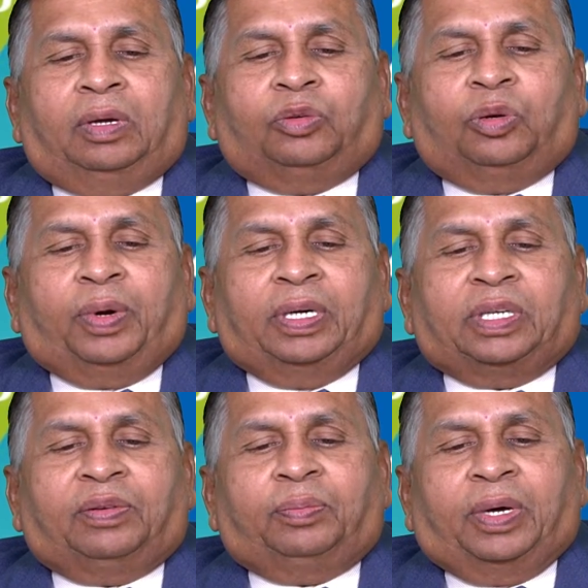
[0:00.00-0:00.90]

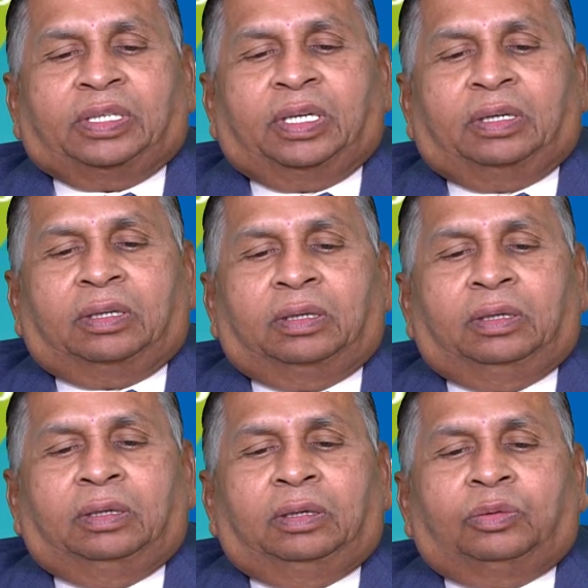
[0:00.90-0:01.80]
2.7%
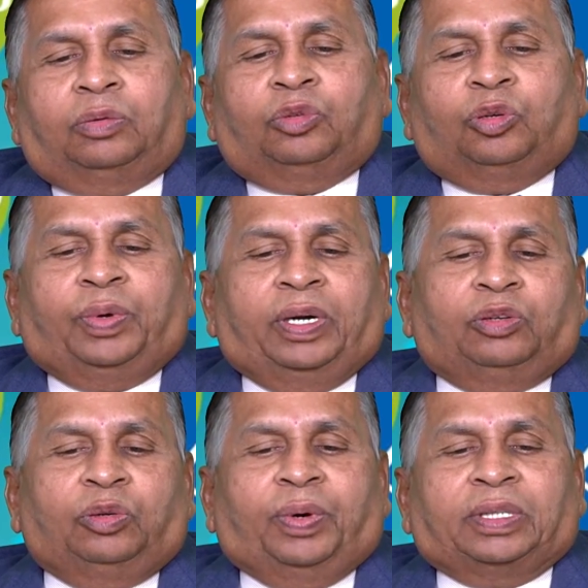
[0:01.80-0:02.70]
to
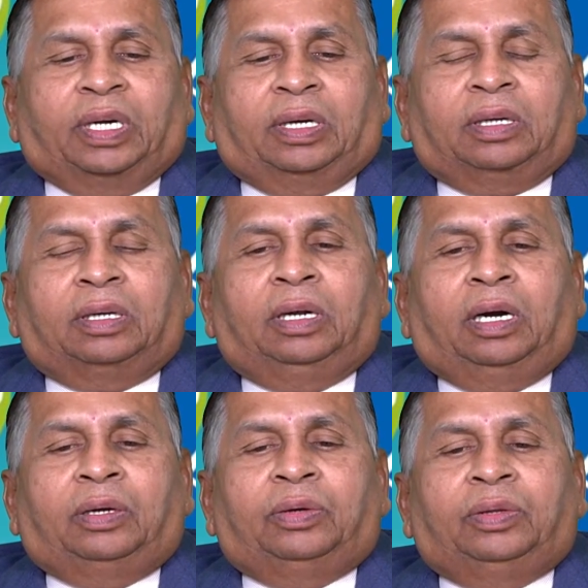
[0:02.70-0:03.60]
2.2%
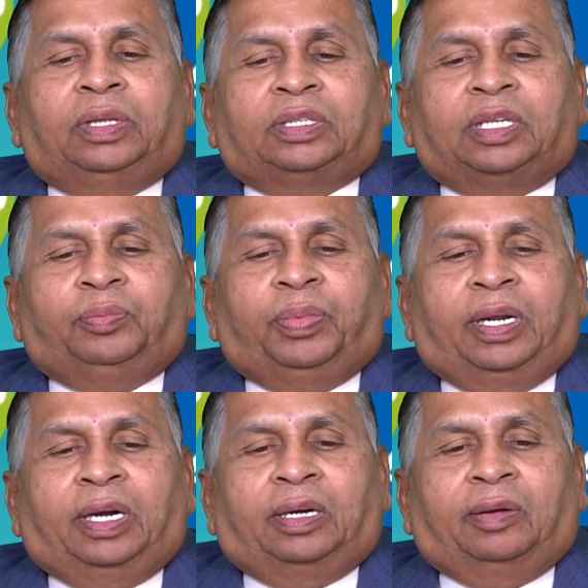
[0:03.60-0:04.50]
during the same
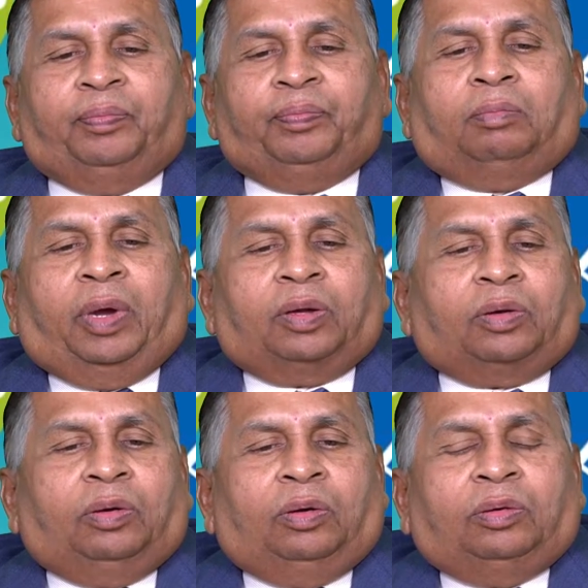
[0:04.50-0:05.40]
period.
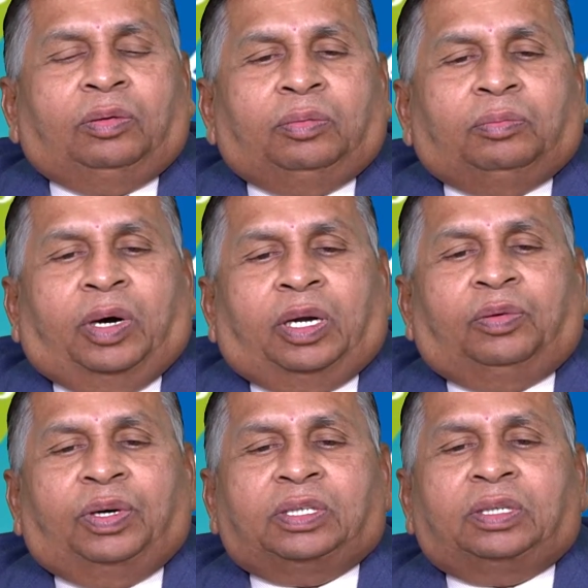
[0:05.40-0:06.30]
Microloan
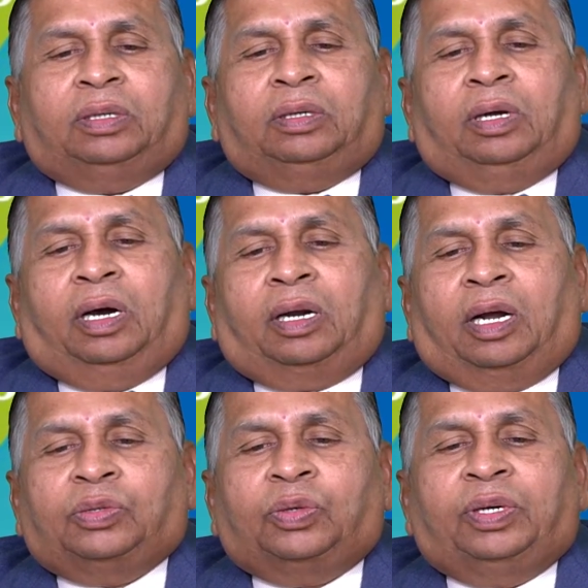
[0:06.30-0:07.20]
borrowers are
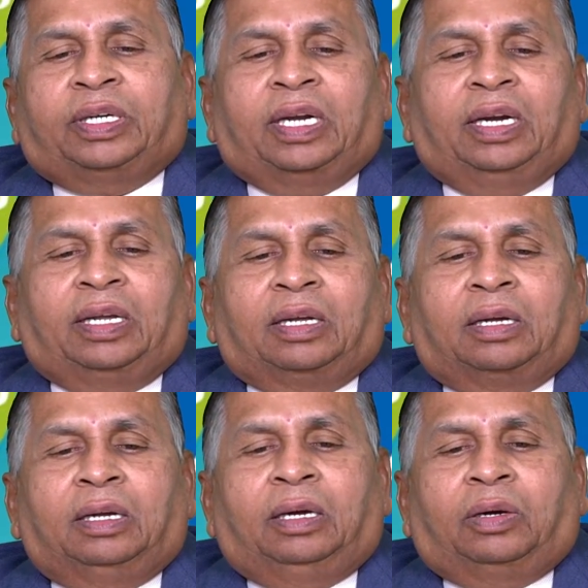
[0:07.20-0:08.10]
also
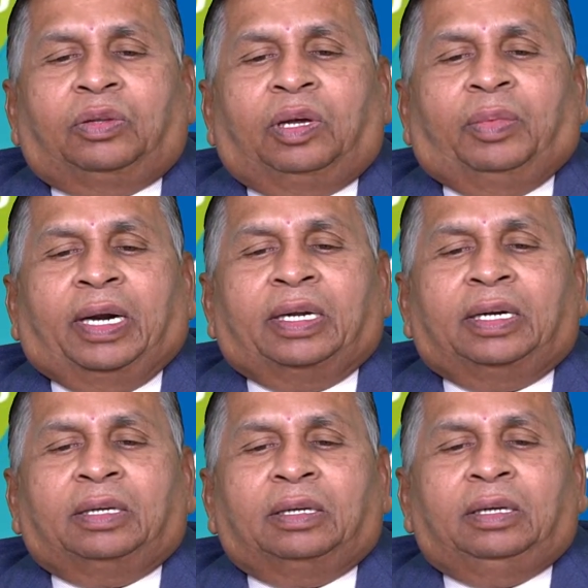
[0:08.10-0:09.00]
returning to the
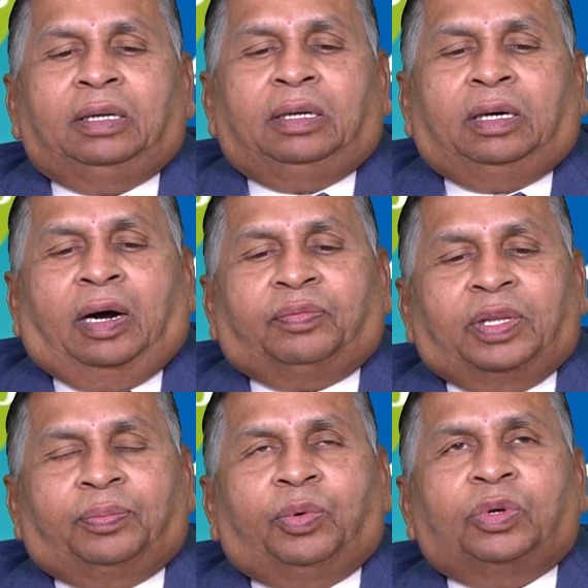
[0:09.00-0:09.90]
market after
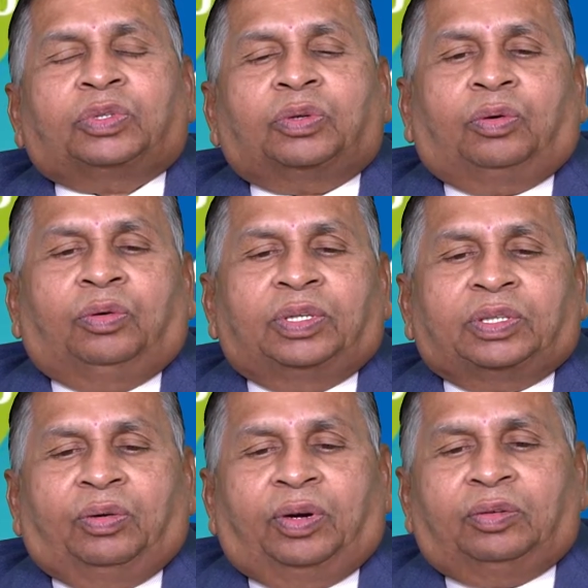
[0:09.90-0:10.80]
the post-COVID
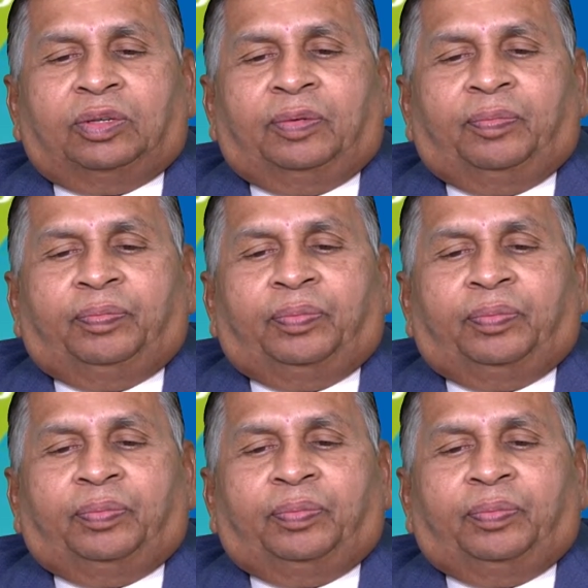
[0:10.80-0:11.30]
slowdown.